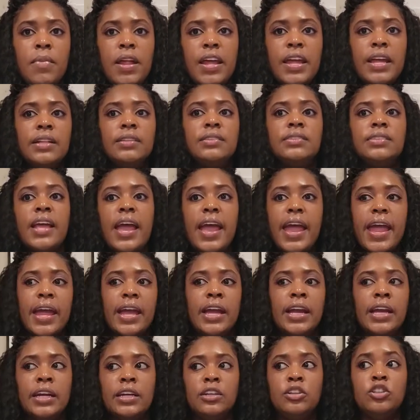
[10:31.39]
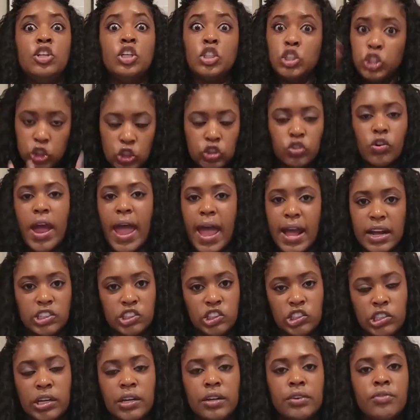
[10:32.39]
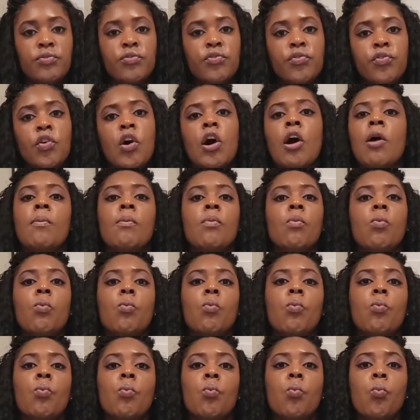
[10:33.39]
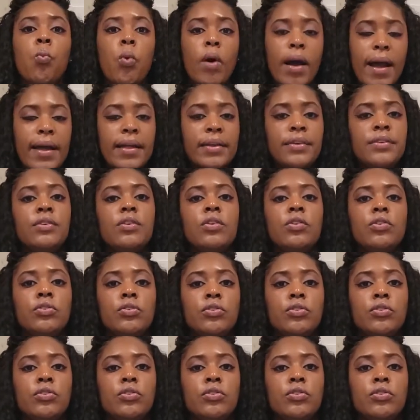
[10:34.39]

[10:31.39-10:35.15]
it's a distraction from what